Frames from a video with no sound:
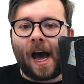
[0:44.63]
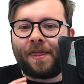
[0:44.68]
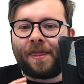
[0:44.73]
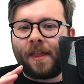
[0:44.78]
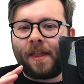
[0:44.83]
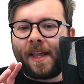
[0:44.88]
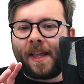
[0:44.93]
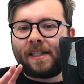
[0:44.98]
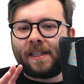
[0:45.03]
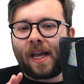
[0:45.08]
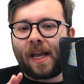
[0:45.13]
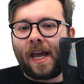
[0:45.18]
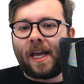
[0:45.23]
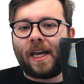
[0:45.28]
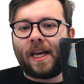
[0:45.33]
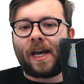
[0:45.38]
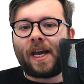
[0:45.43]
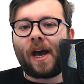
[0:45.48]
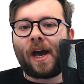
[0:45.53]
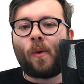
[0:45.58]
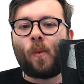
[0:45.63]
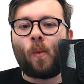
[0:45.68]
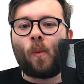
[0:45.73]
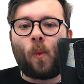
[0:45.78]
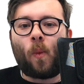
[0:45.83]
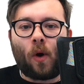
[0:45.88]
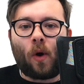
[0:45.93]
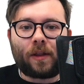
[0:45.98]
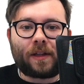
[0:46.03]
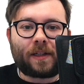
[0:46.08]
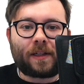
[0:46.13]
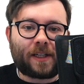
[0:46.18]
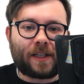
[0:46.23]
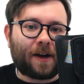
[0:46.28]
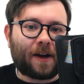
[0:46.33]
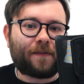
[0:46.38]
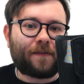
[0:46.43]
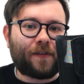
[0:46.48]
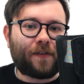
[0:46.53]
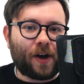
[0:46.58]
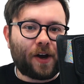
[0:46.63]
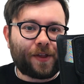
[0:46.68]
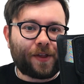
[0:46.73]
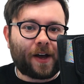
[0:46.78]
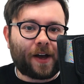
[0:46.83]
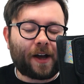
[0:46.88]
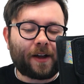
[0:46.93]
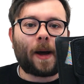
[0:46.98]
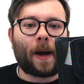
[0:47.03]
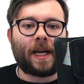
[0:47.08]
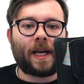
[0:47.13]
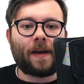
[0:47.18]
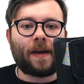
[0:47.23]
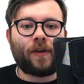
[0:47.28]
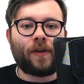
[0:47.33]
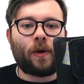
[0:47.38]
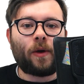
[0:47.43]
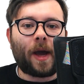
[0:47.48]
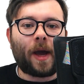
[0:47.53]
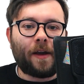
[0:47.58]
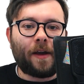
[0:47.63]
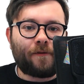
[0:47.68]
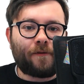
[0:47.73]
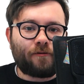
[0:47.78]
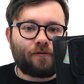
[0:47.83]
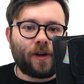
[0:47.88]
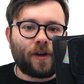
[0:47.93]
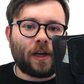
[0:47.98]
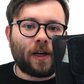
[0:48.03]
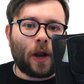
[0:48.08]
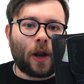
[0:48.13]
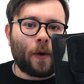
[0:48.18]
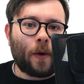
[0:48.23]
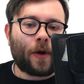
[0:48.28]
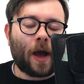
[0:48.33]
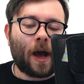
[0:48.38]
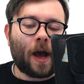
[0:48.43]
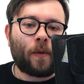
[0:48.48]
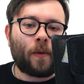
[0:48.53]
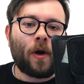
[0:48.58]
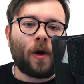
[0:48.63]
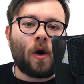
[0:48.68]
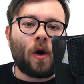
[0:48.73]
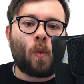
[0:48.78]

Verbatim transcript: And then they take it one step further by giving you a free logo